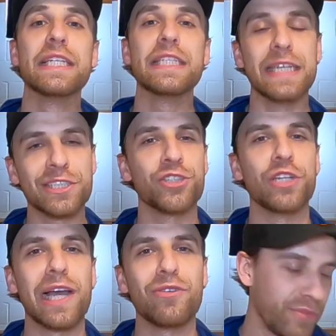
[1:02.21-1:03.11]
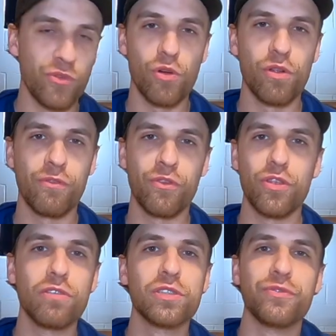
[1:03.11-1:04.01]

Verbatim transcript: Yes or no? For for those